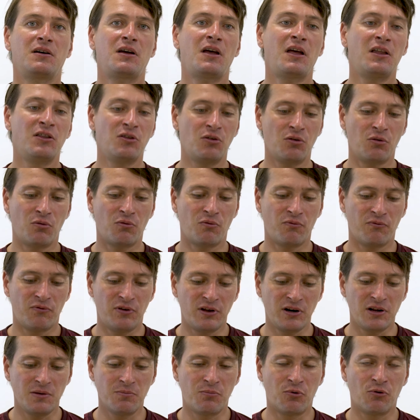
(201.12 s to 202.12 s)
And
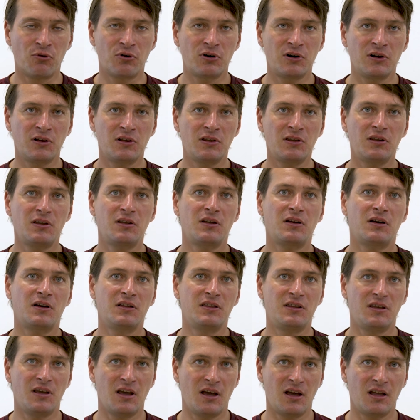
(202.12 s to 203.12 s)
very important at
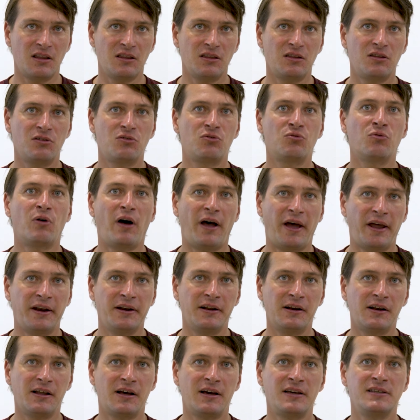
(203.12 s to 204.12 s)
the end, to
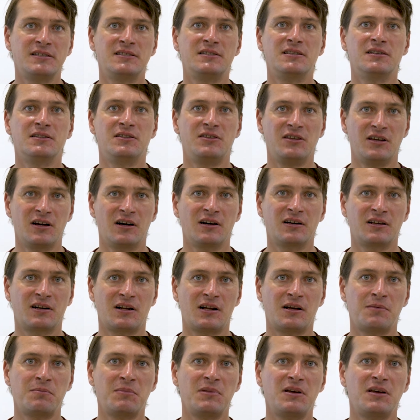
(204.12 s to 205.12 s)
analyze the
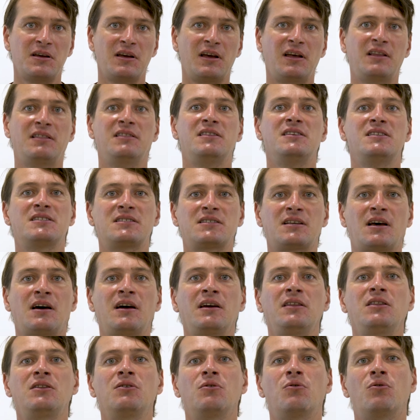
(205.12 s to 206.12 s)
diagram and
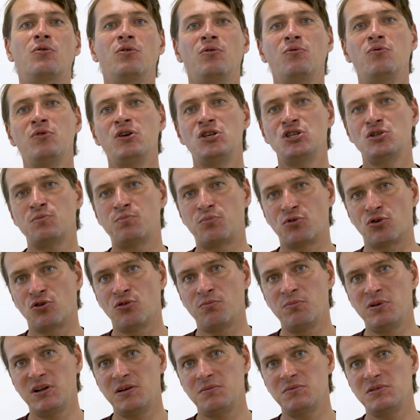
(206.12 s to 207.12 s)
decide on which
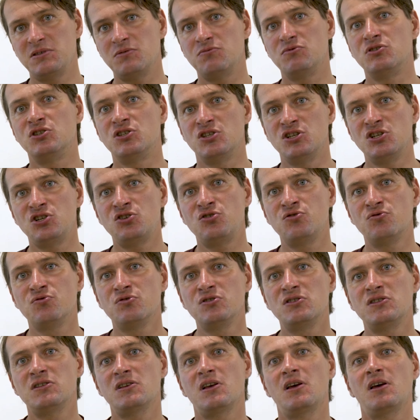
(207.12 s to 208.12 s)
problems, which
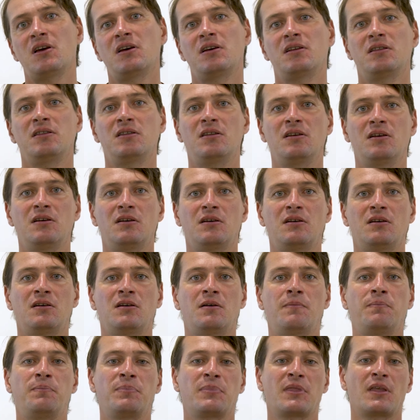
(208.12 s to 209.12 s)
issues
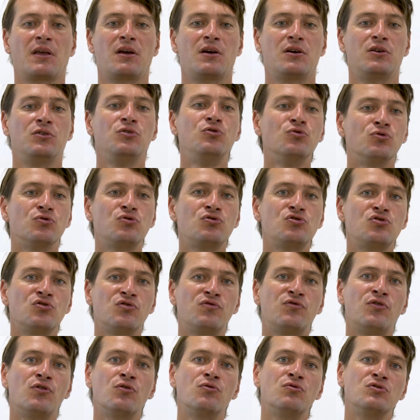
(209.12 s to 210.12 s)
the youth should
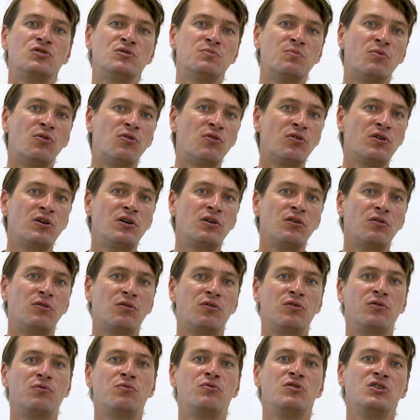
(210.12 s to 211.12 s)
focus more,
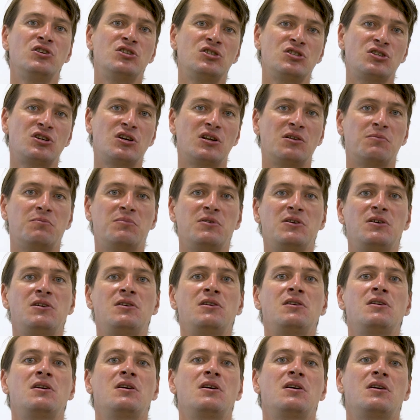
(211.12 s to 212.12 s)
on which can
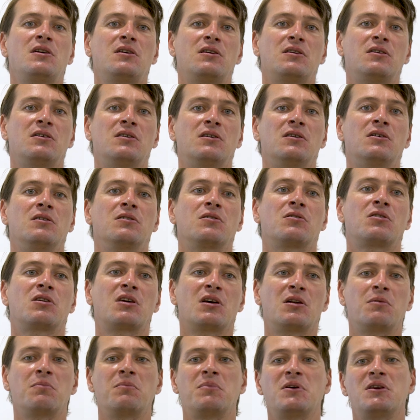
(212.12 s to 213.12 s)
be
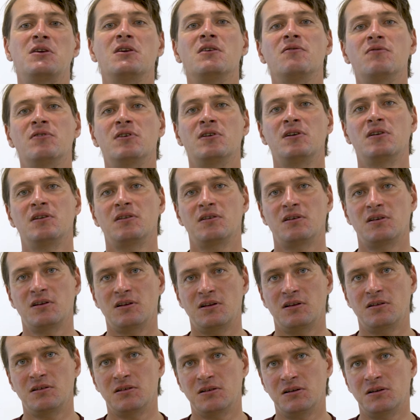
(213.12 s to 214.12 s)
given
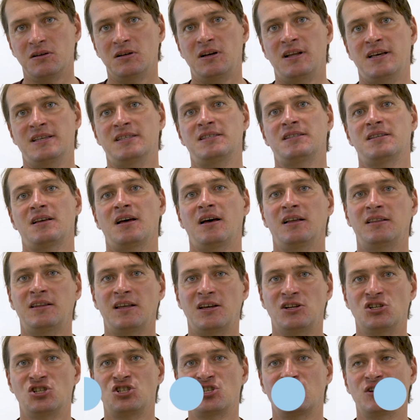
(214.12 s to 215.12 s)
less
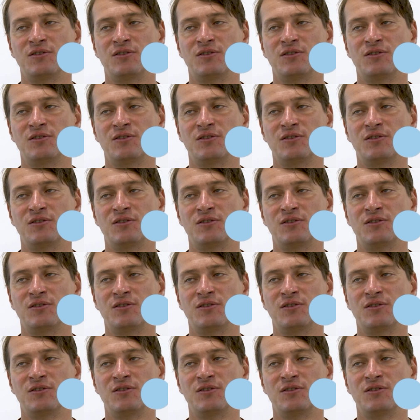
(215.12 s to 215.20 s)
attention.